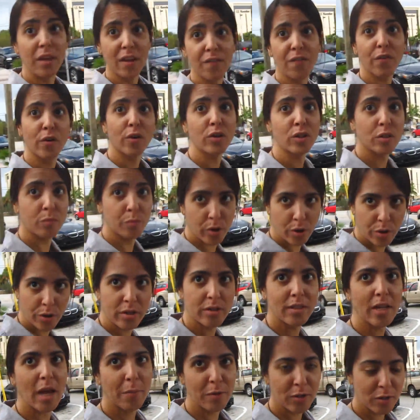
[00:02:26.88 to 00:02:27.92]
the first burger
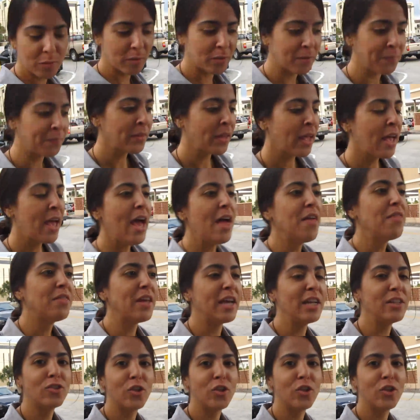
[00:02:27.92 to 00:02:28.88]
establishment. They